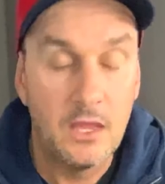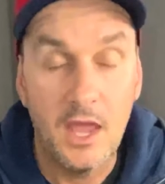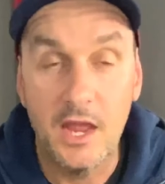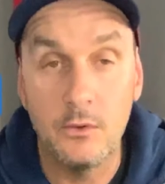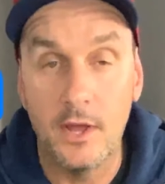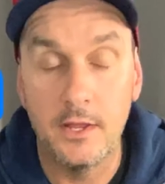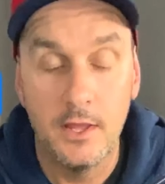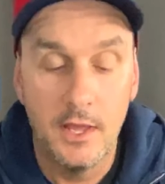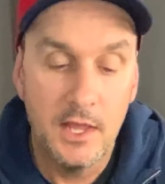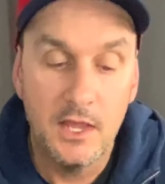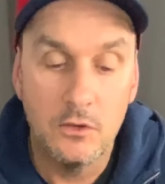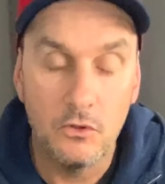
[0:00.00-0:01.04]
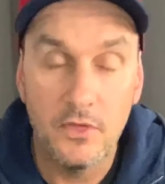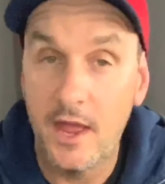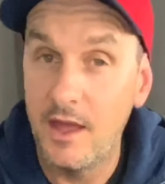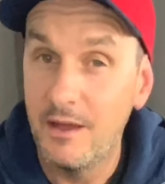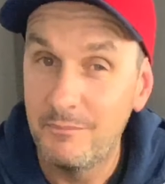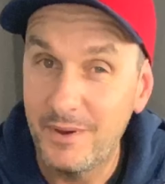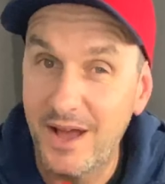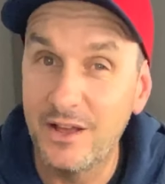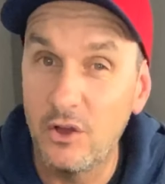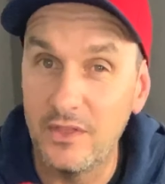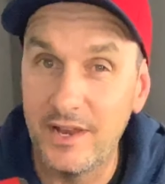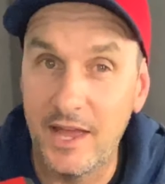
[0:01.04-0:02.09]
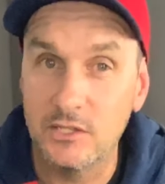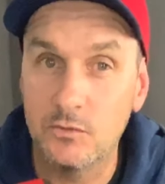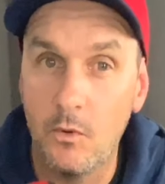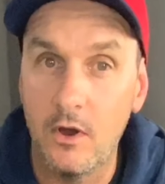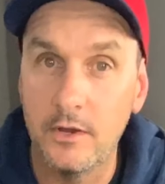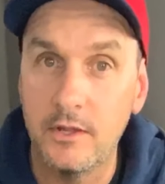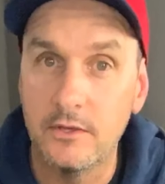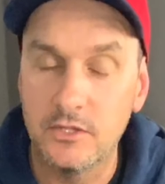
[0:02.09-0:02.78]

Anyway, here nor there, but I got the last one,